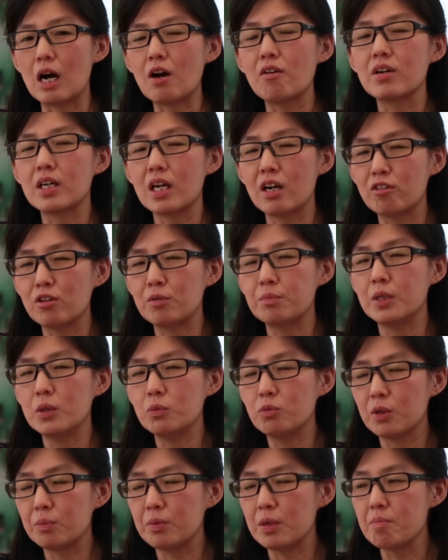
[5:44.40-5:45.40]
our
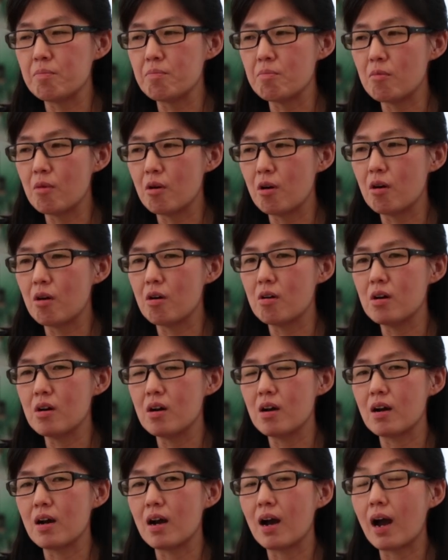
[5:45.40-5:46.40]
government will be
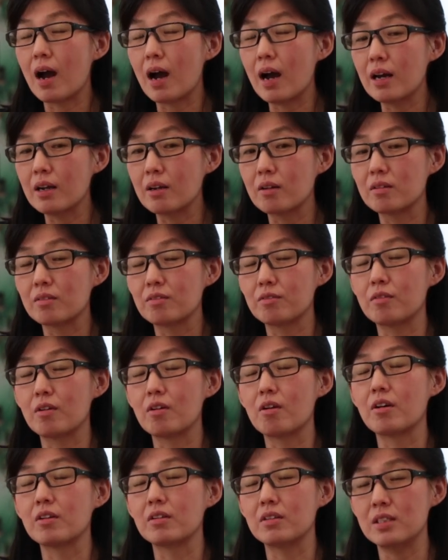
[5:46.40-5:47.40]
more hard
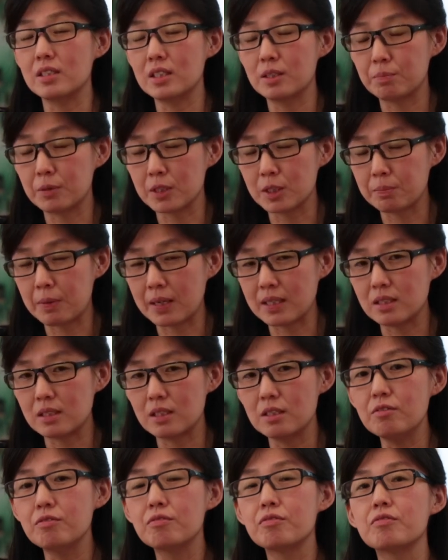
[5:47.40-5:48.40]
on this
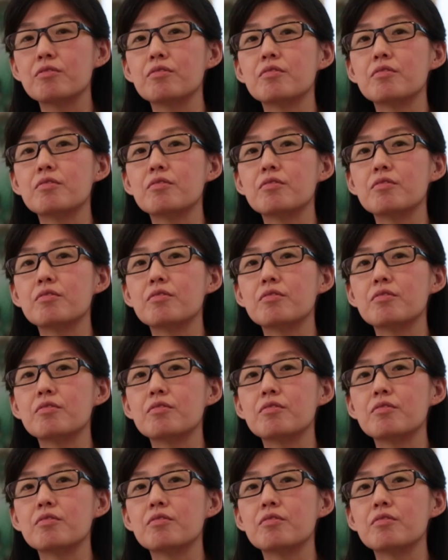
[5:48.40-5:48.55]
perspective,